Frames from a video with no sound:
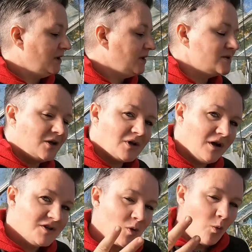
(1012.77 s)
So
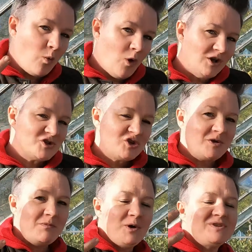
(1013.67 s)
guys, what's the
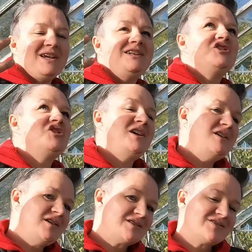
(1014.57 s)
most
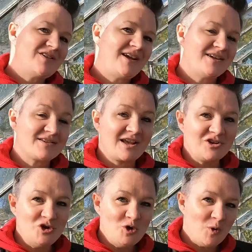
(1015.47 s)
ingenious things that
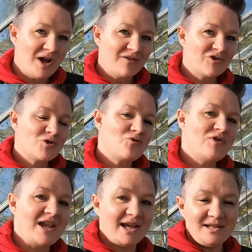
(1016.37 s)
you have
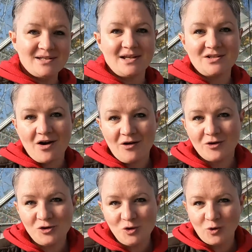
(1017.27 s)
created
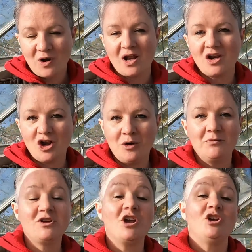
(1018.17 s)
on your
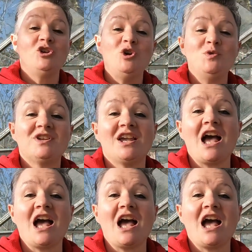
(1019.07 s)
allotment using